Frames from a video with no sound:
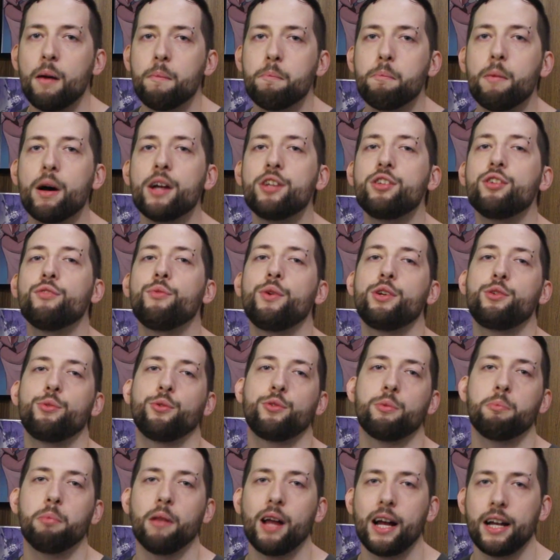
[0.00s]
much of which
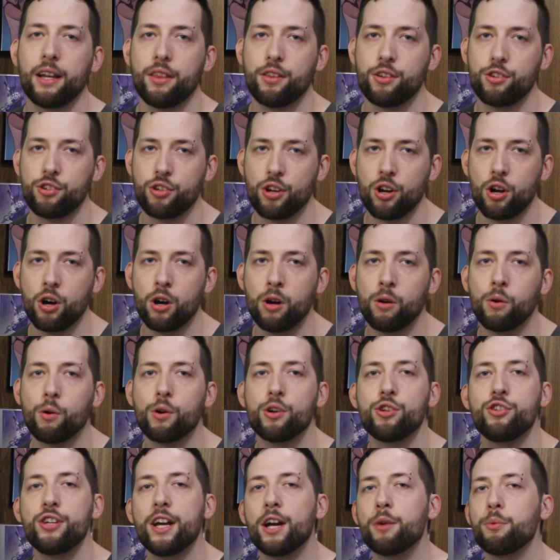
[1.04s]
was implied in the show
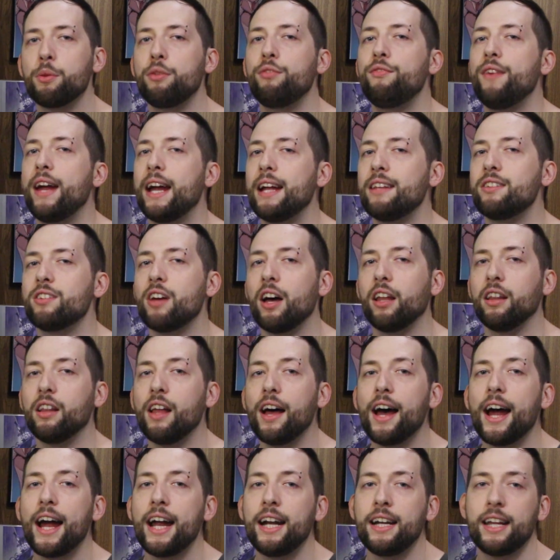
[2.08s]
or shared with fans
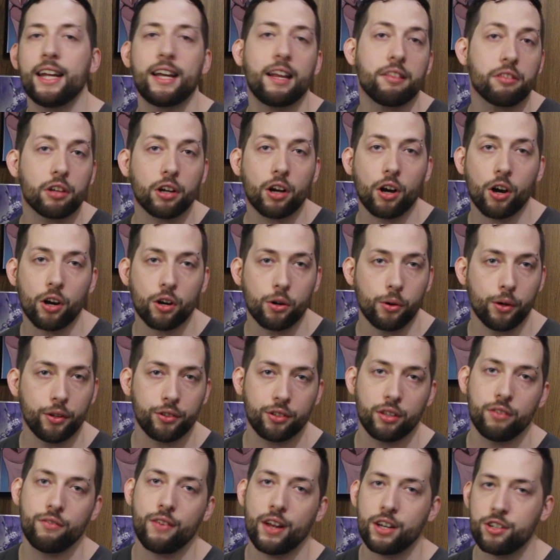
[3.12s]
online and at the
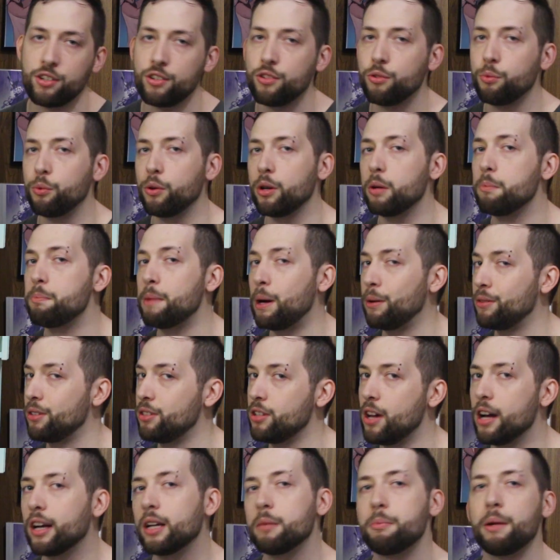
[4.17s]
Gargoyles conventions we're about to
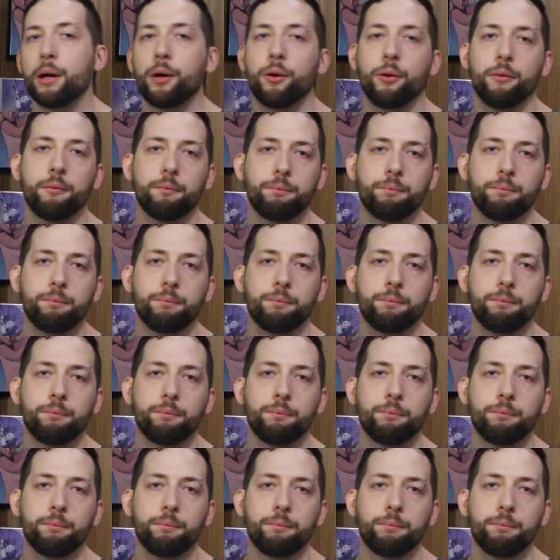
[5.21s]
talk about.